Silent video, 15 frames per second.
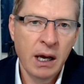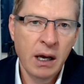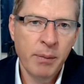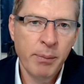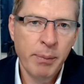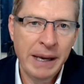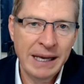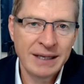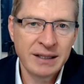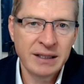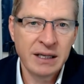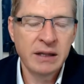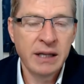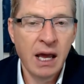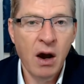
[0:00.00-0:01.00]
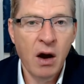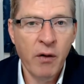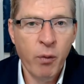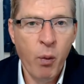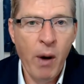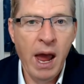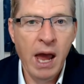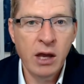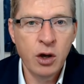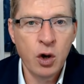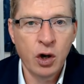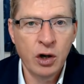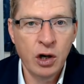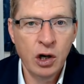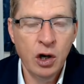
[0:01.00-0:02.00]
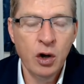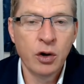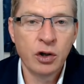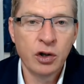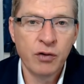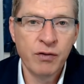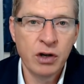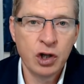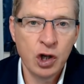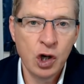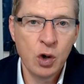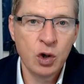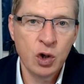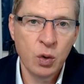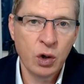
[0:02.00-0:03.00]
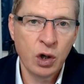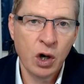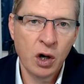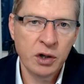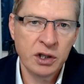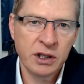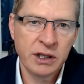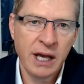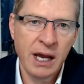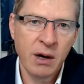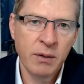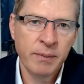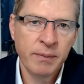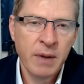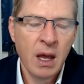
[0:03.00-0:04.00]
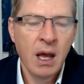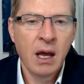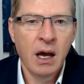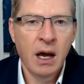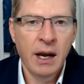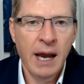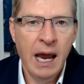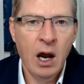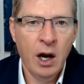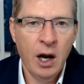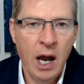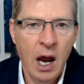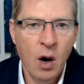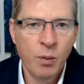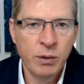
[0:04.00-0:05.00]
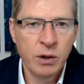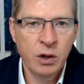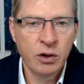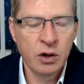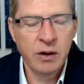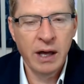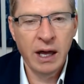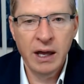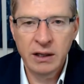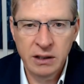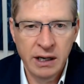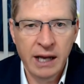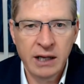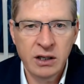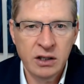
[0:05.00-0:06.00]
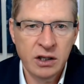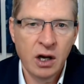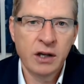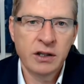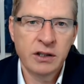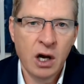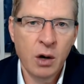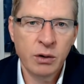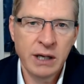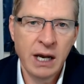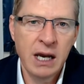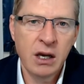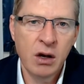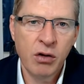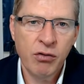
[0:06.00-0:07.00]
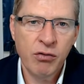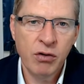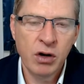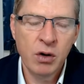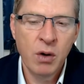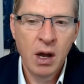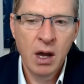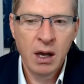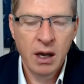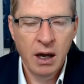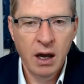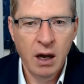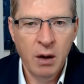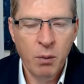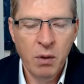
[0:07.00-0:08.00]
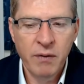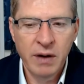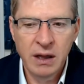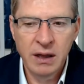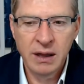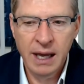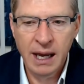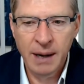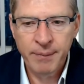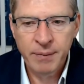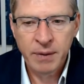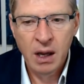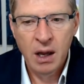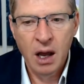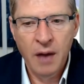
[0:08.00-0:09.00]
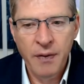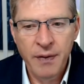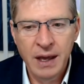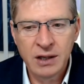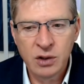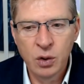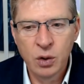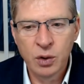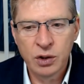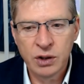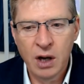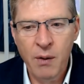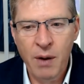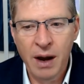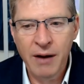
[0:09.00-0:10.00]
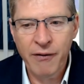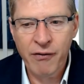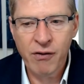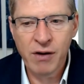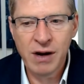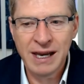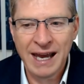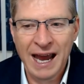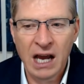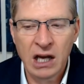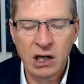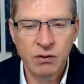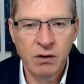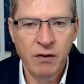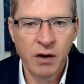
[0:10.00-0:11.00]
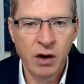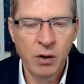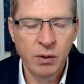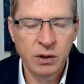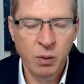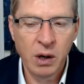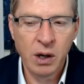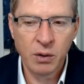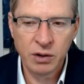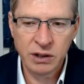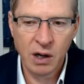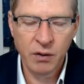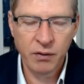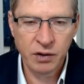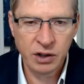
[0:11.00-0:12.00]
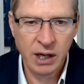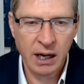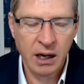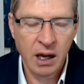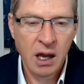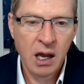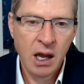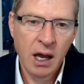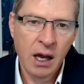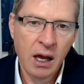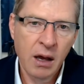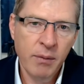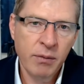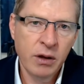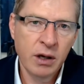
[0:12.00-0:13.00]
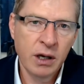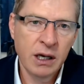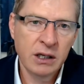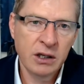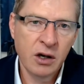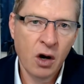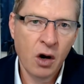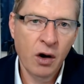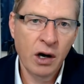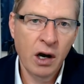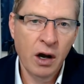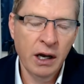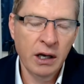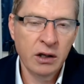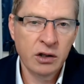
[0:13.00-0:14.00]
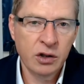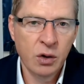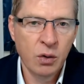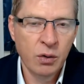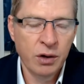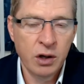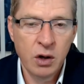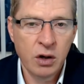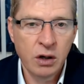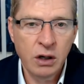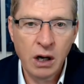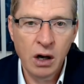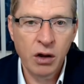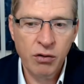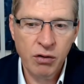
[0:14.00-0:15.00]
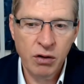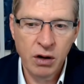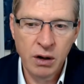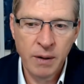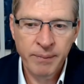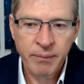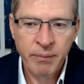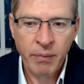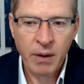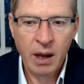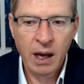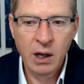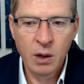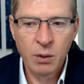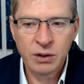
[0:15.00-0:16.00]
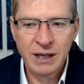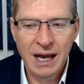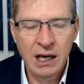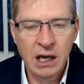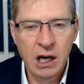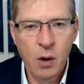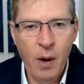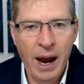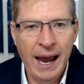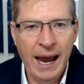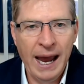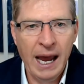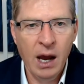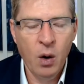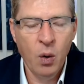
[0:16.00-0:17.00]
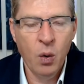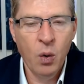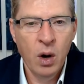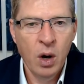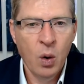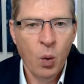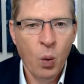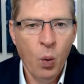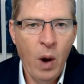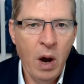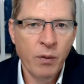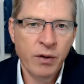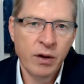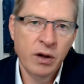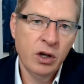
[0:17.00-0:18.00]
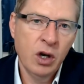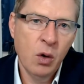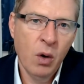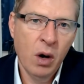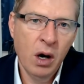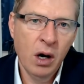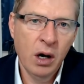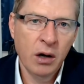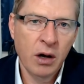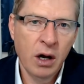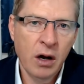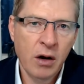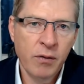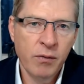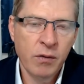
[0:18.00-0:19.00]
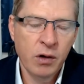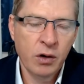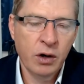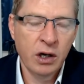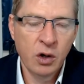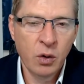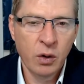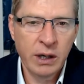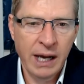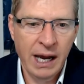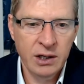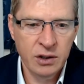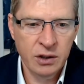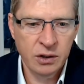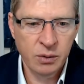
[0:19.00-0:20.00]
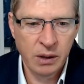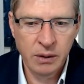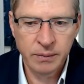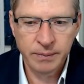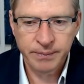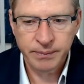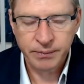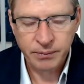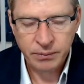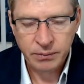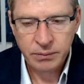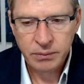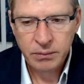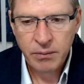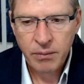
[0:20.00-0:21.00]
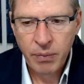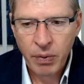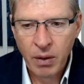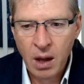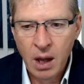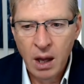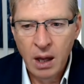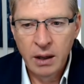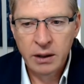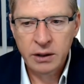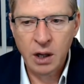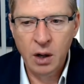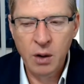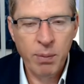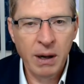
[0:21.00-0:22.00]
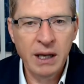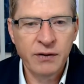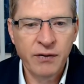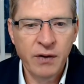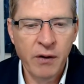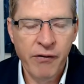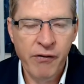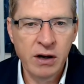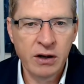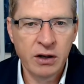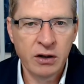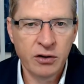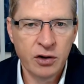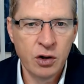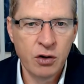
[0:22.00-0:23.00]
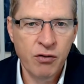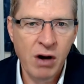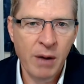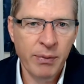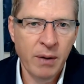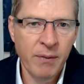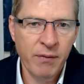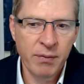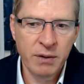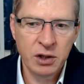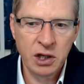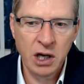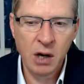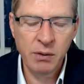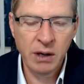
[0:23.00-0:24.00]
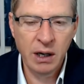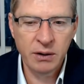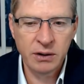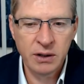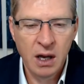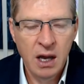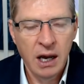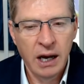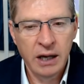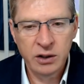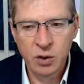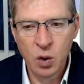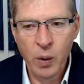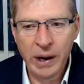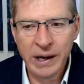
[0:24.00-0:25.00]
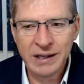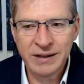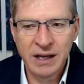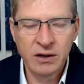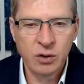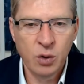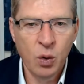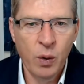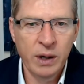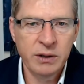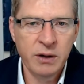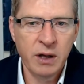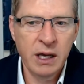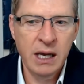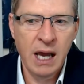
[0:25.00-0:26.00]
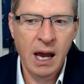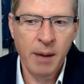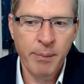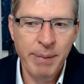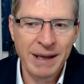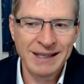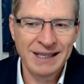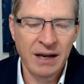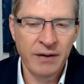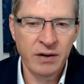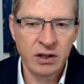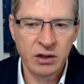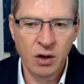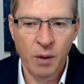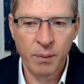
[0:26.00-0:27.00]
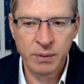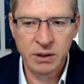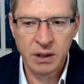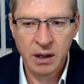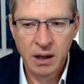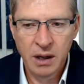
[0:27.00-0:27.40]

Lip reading: pieces in there of where you can look to reduce your costs down and help you do that as an exercise that I'll take you through within that. And there's also a free cash review as well, self-check, that is an online tool that you can go through, and it will tell you how well that you are looking your cash as well. So please feel free to grab them from the show notes. As always, there's always the Better Never Stops